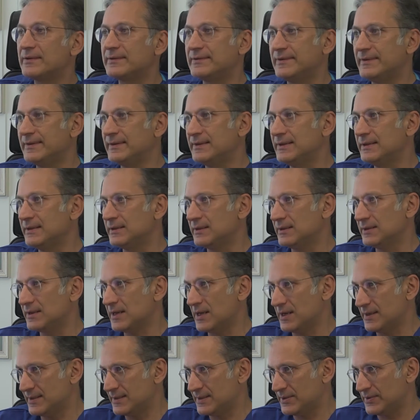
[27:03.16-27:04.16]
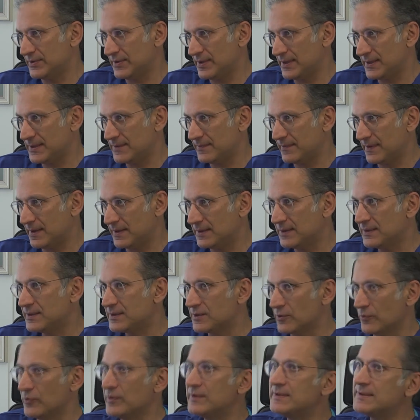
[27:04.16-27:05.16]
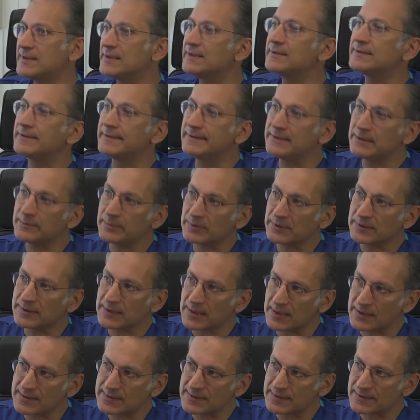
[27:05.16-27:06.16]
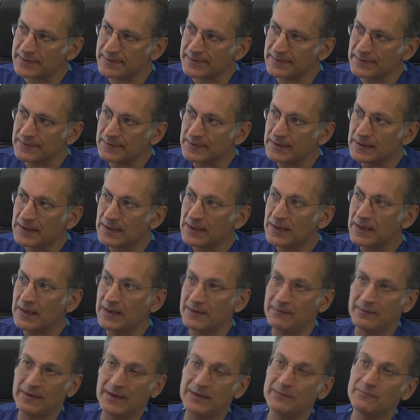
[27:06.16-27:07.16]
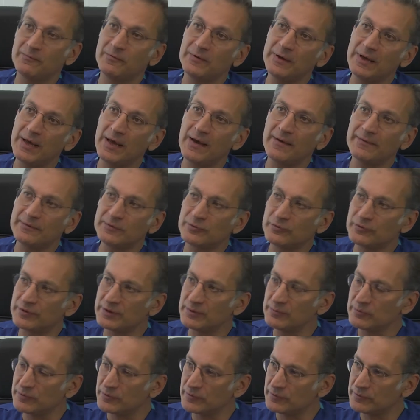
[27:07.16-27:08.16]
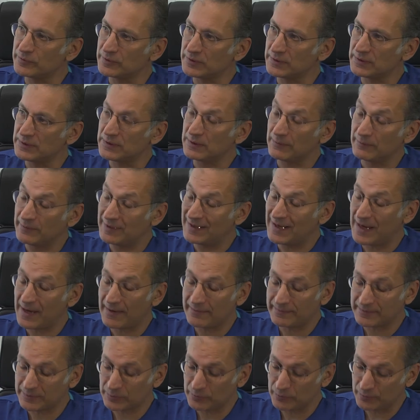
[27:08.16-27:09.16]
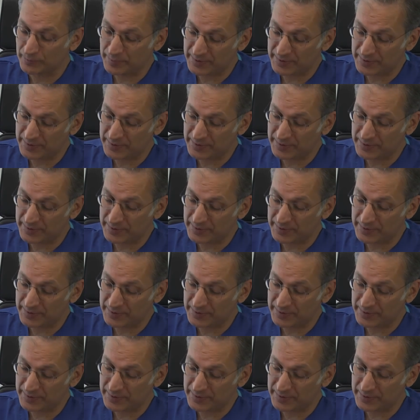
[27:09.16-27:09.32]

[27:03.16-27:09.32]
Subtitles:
treating the cancer as well. So it's a treatable cancer, and we have to